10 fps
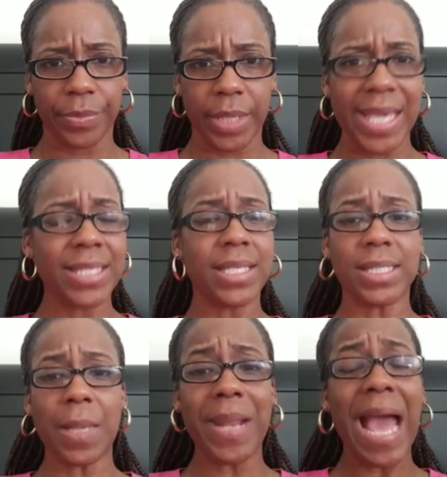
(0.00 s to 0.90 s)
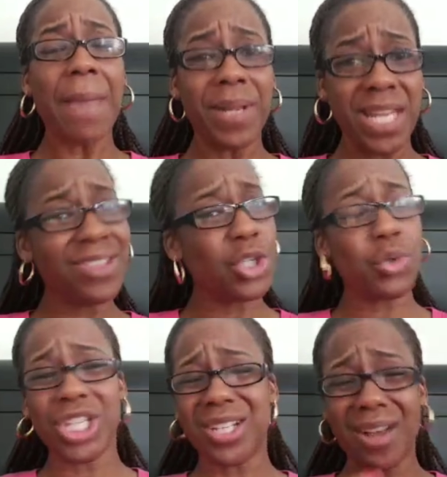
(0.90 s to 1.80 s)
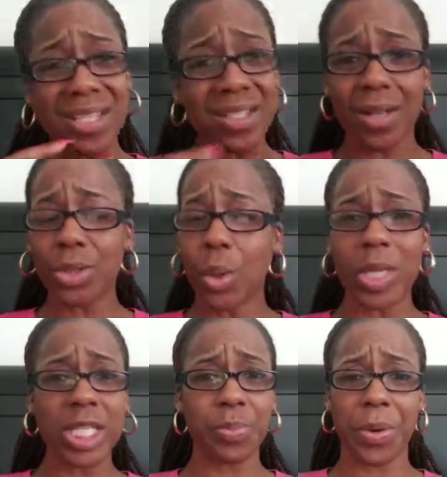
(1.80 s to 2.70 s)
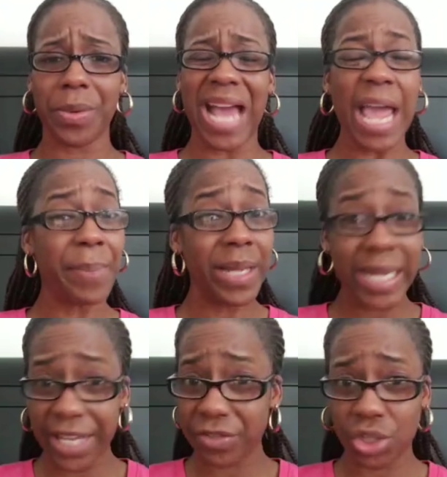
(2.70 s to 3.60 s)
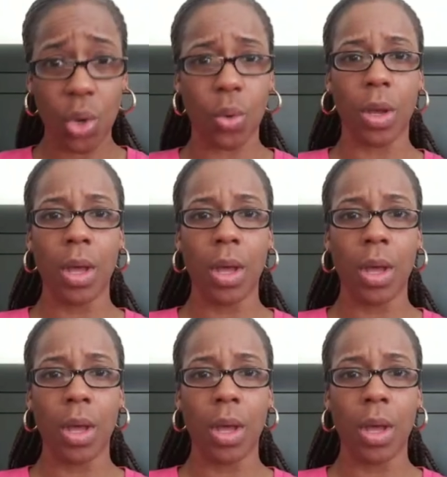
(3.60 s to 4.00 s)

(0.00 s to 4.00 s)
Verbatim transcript: Is this some I believe that you should consult the Holy Spirit? I believe so.